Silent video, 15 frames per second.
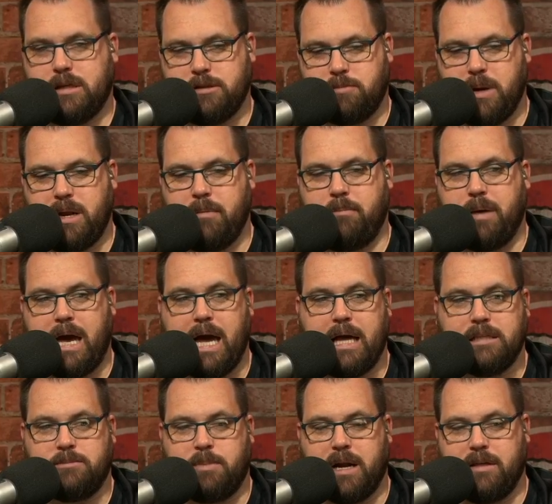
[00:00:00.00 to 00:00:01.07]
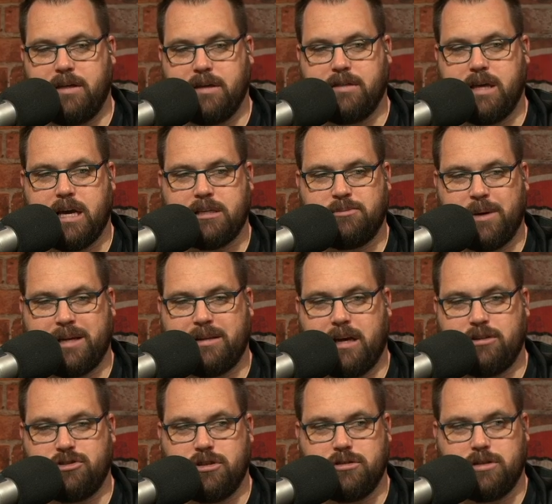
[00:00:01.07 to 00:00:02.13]
He's been in pads, but I think the
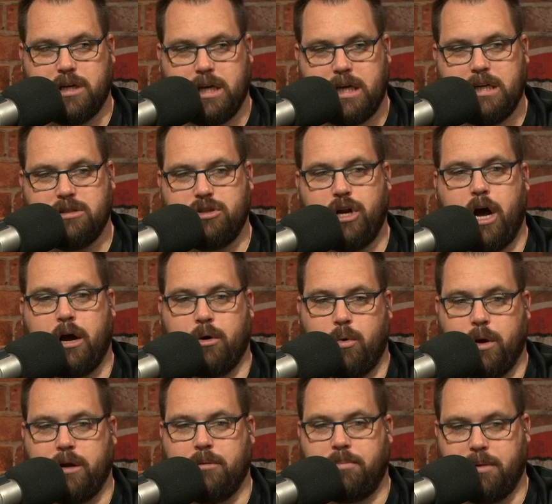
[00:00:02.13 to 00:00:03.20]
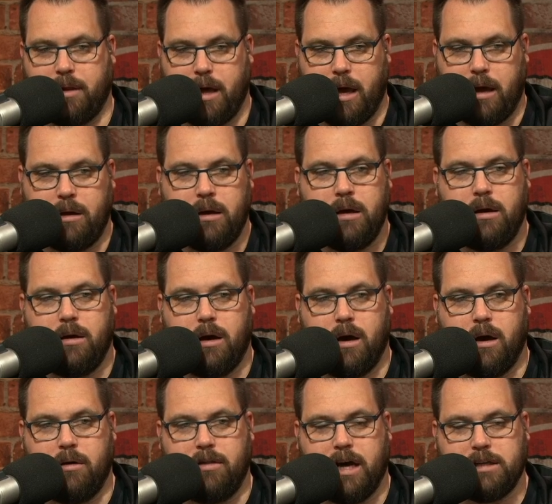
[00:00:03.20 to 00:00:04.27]
expectation is that he's not going to play.
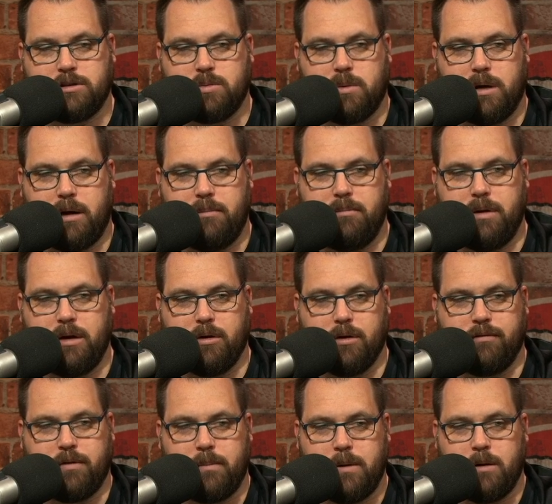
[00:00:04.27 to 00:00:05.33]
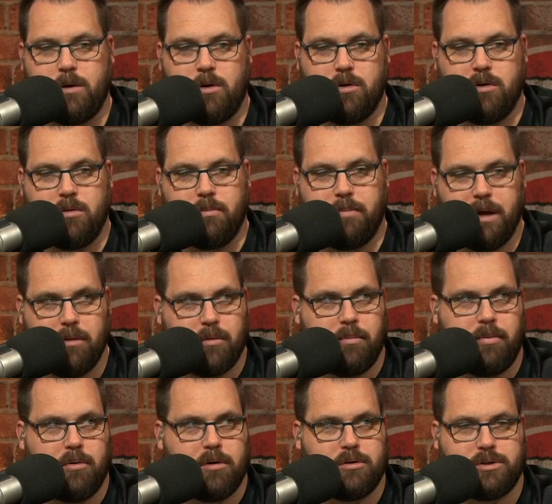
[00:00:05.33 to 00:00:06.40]
Uh, that's what I'm hearing from the local beat
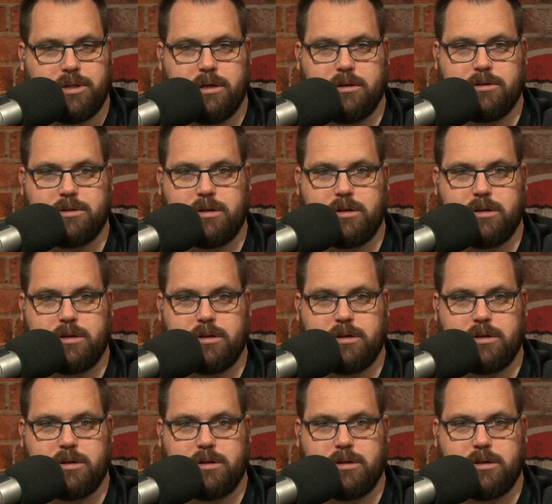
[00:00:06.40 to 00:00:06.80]
reporters here.